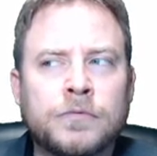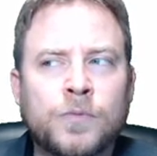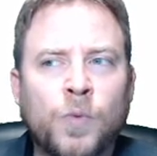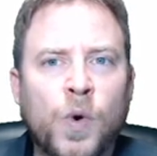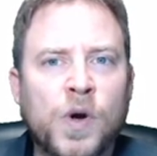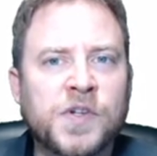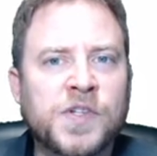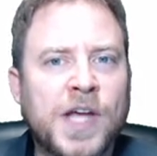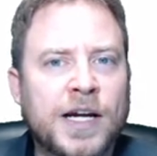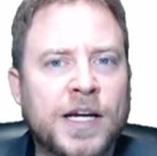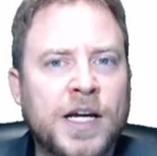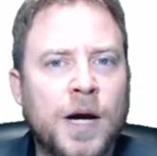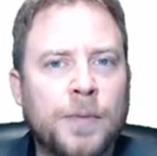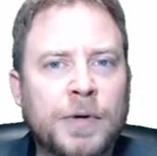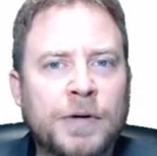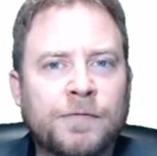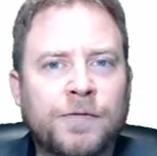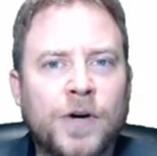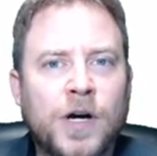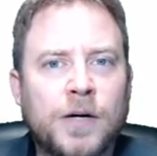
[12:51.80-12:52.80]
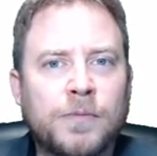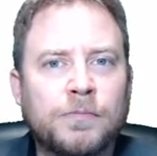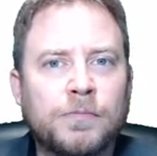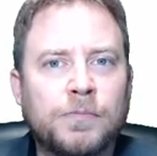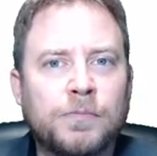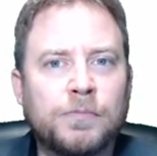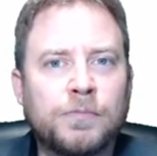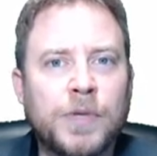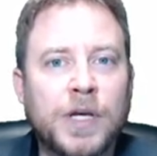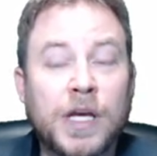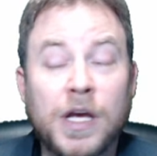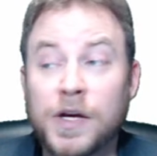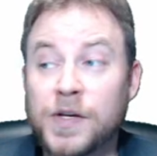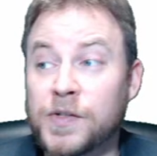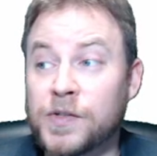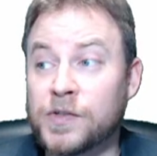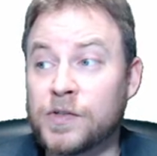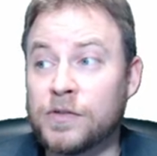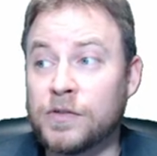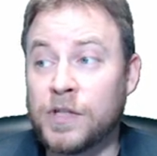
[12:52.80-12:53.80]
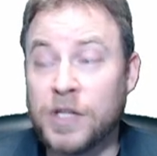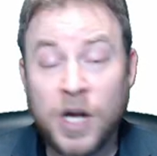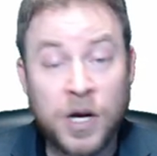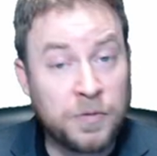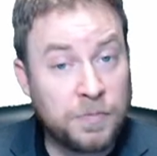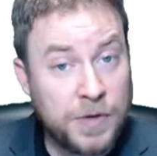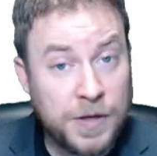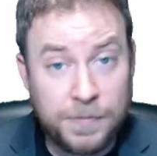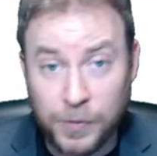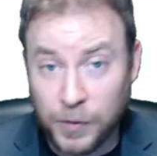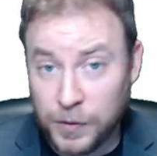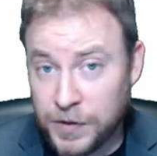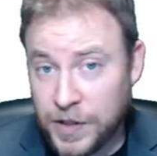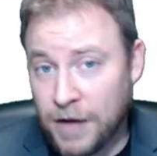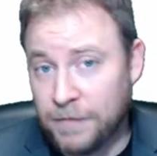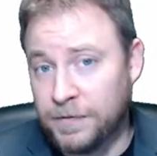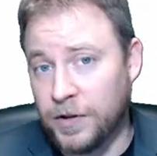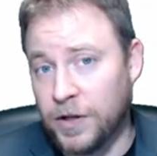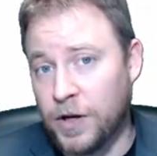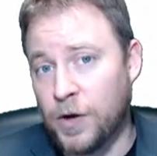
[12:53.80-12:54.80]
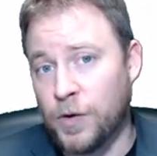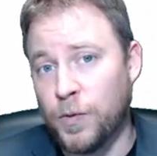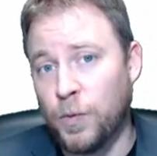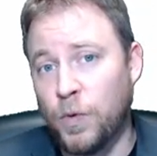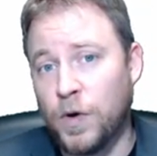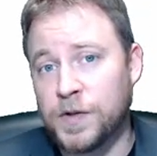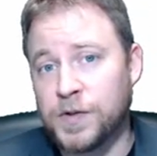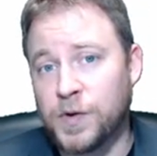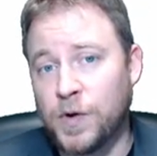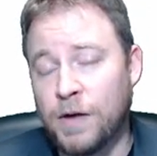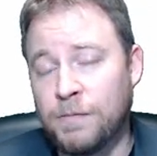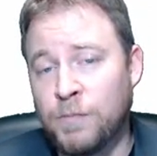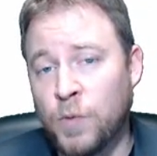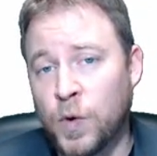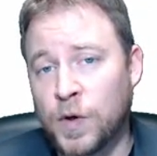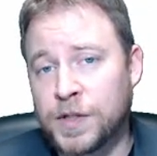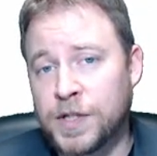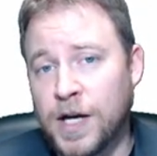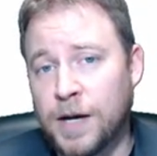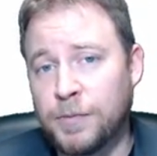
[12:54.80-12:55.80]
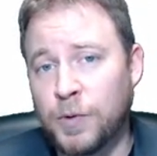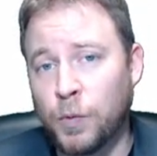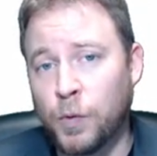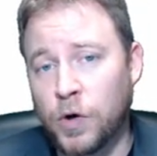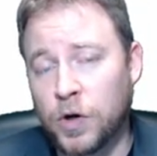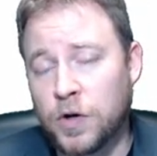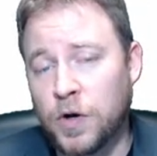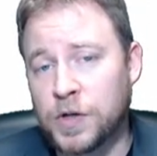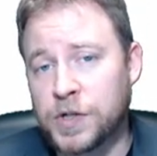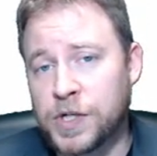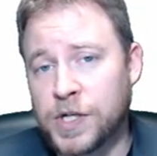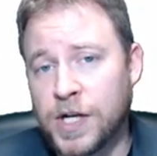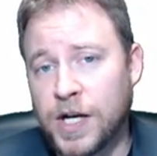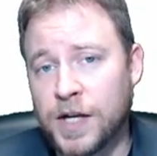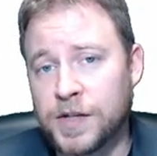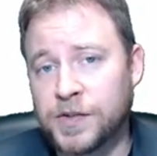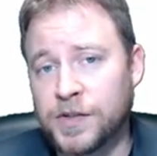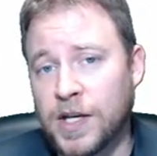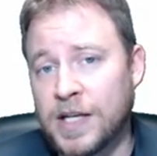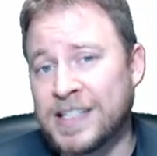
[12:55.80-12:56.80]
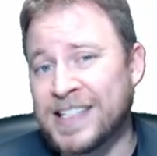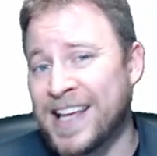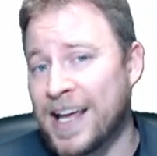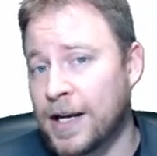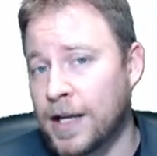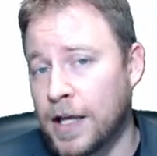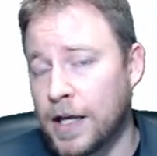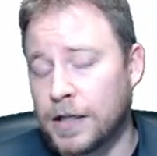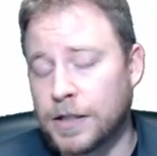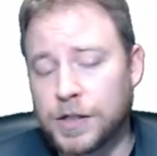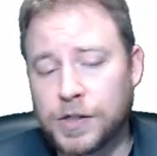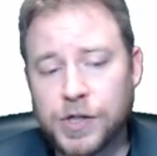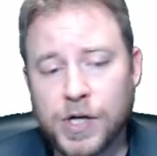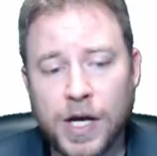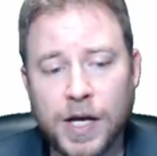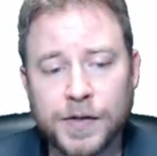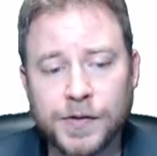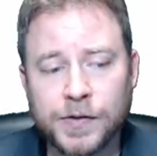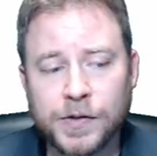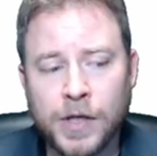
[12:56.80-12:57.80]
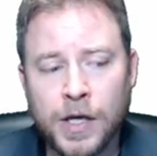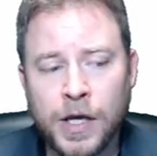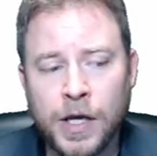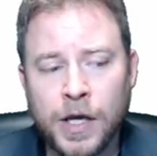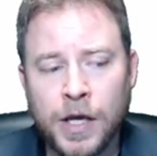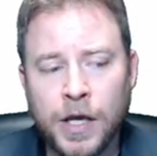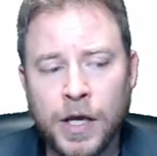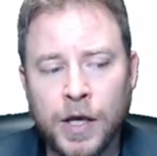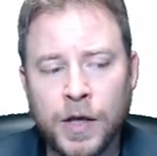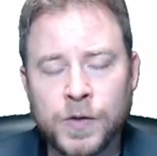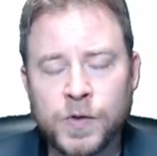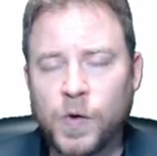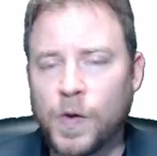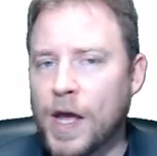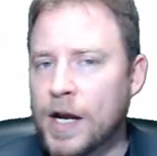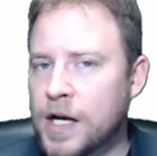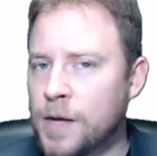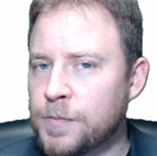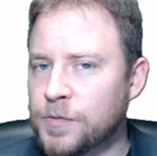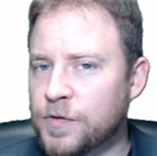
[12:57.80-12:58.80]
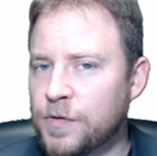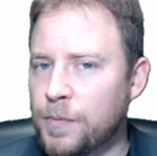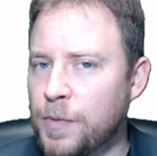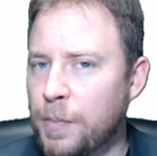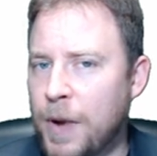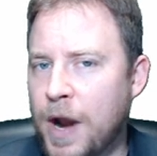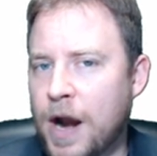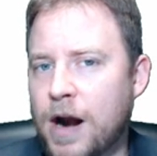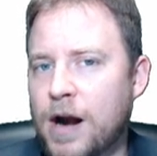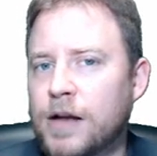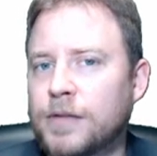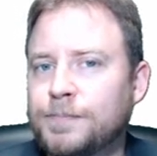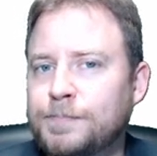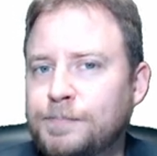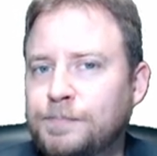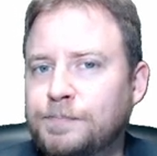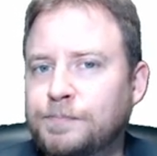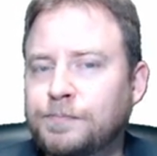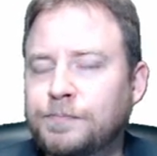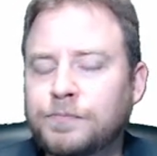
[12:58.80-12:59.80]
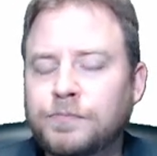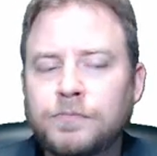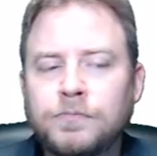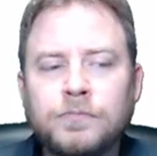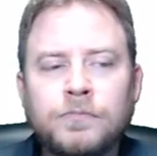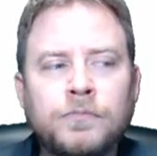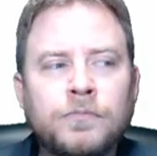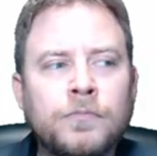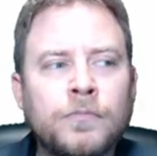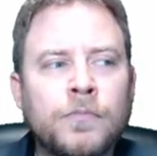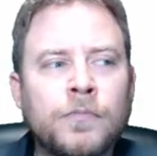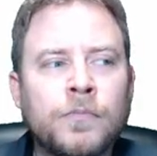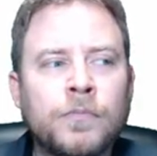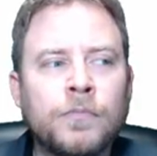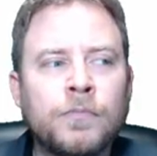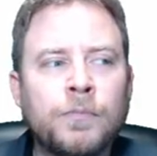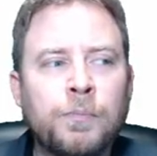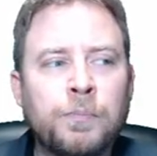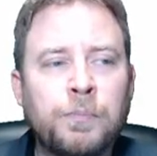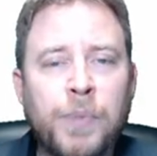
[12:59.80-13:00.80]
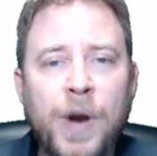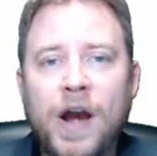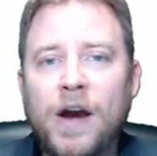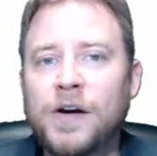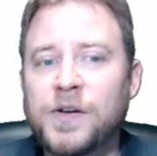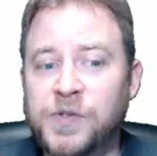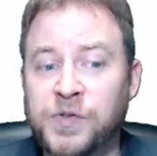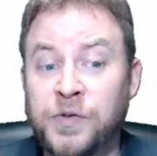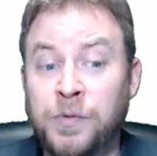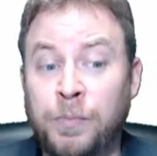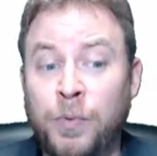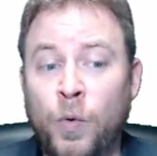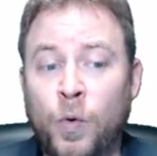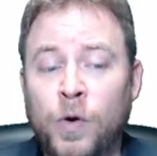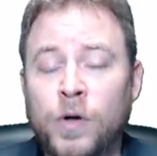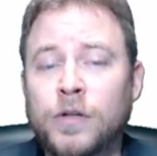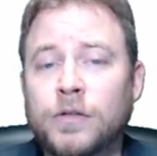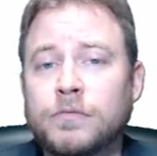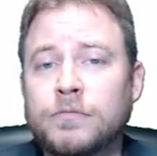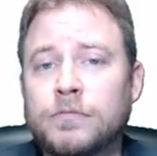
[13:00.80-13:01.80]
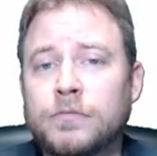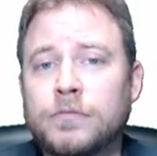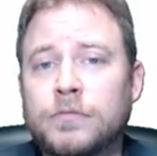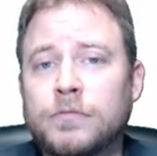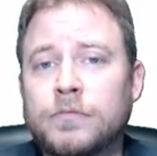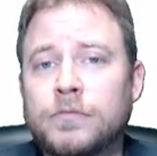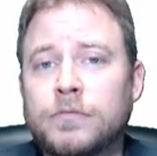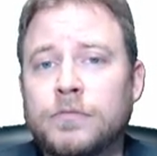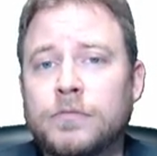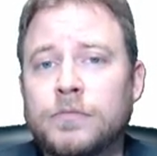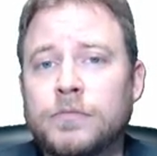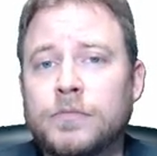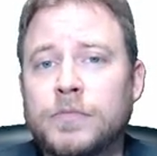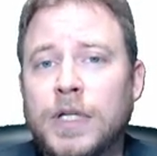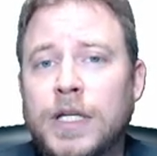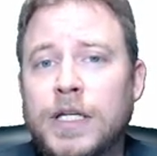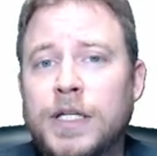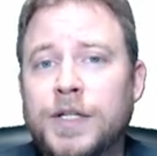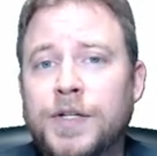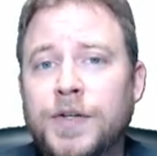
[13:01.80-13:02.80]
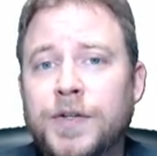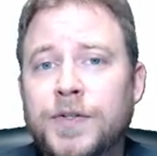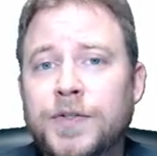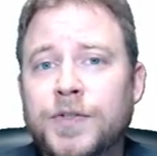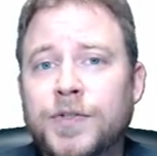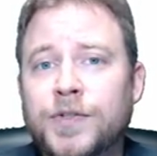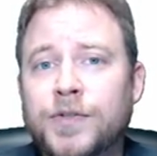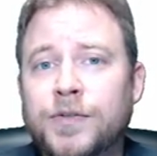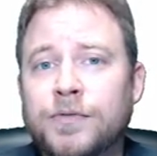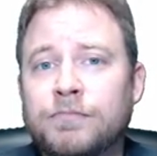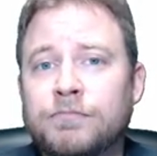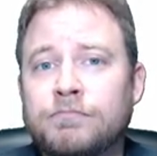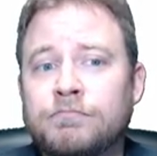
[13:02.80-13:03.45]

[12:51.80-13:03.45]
where's that coming from? Because the young people definitely are the ones who have more time to work on chess and dedicate to chess. So that comes from the parent. Parent support is